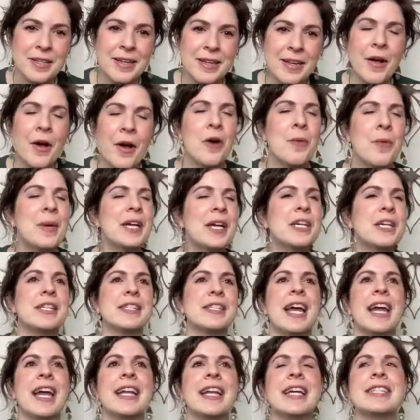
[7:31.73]
Yes. Oh my goodness.
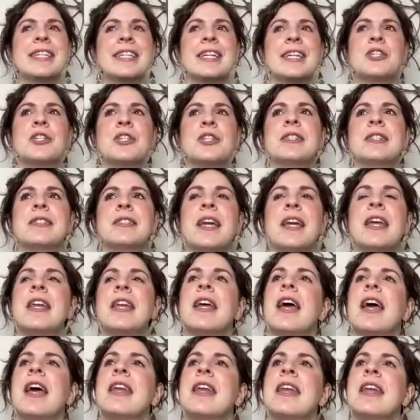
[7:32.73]
I guess I just and
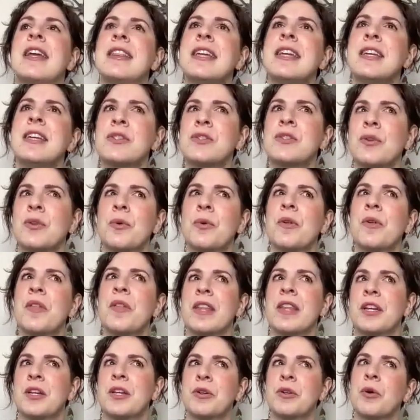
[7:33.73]
and I think it's so cool that
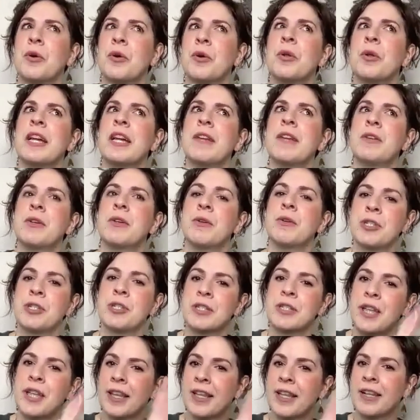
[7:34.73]
like your whole life you were
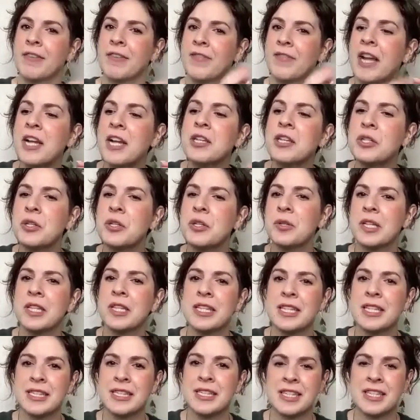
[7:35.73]
just kind of like fine tuning
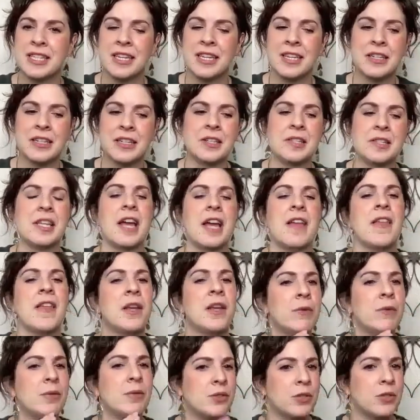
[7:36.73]
these skills and then
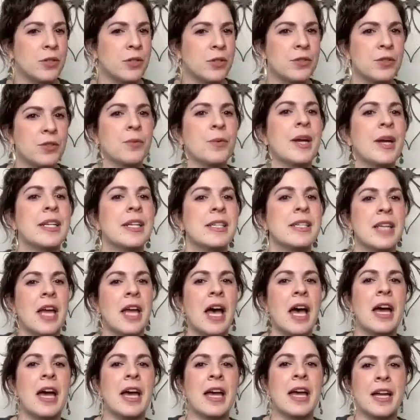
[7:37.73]
mm-hmm. it was just the right
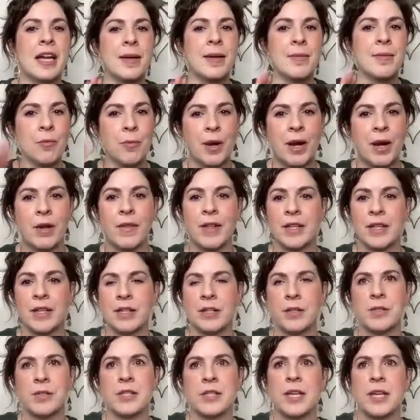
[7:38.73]
time where like
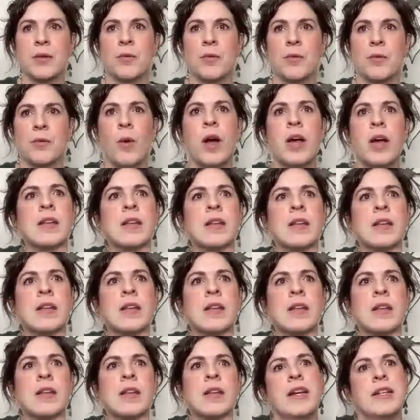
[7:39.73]
you said one
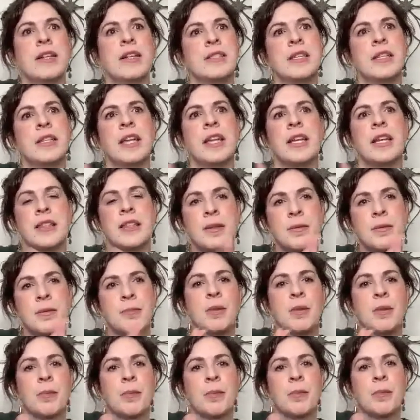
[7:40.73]
facet like the the
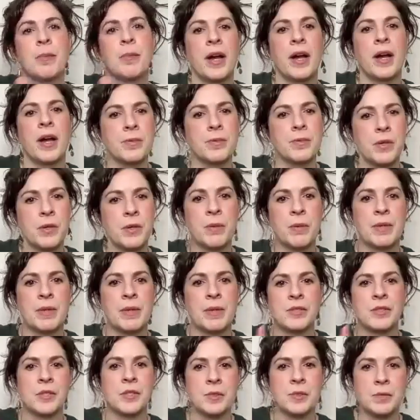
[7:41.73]
bridal sewing business
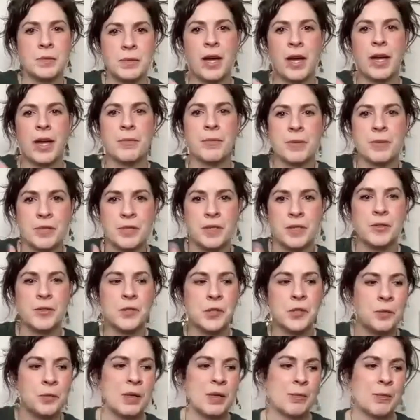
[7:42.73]
just kind of was
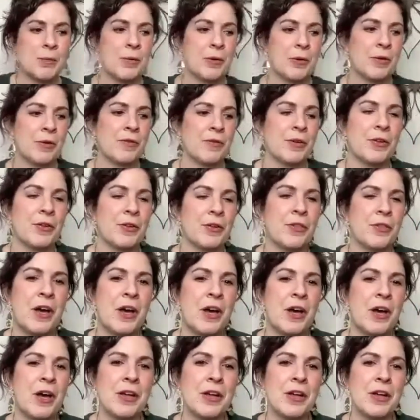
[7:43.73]
consuming more of your
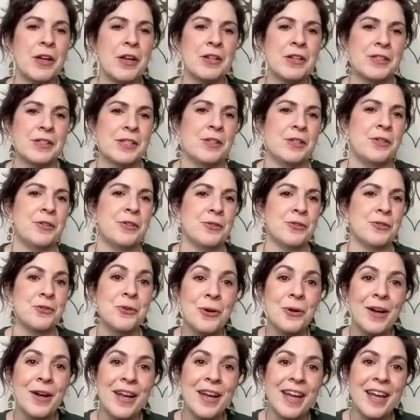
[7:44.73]
thoughts and your
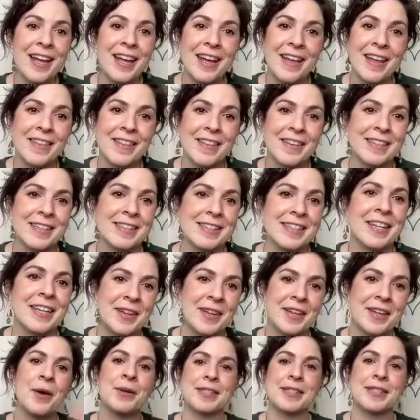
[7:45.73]
joy and then it's like
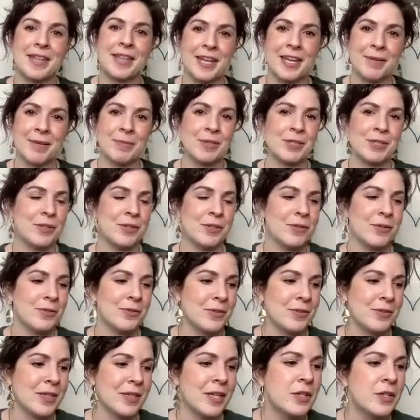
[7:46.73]
okay now it's time
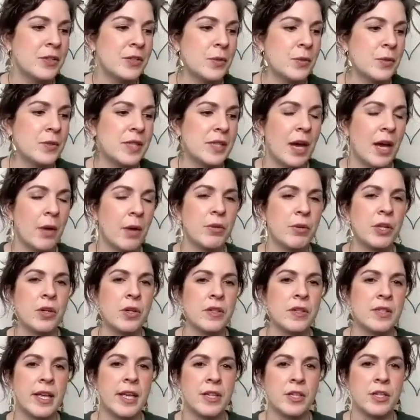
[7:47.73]
to so is that when you
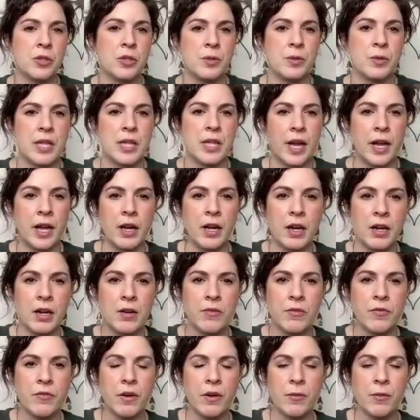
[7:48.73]
decided to
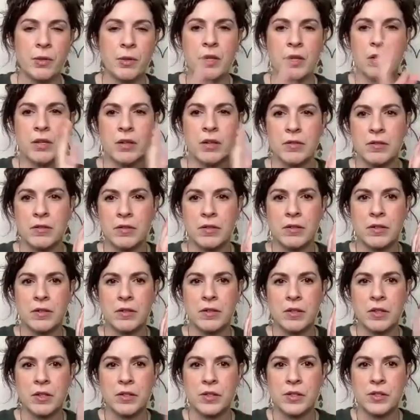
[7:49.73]
retire from your
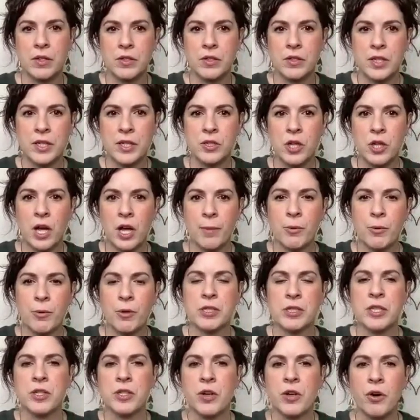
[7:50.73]
consulting job or
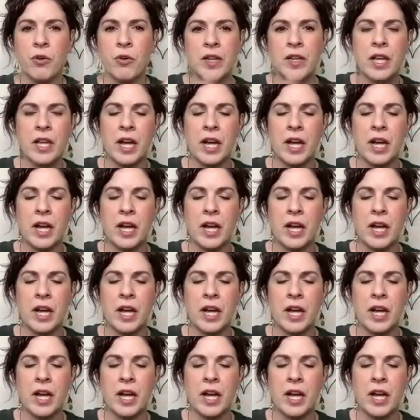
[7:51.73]
did covid yes.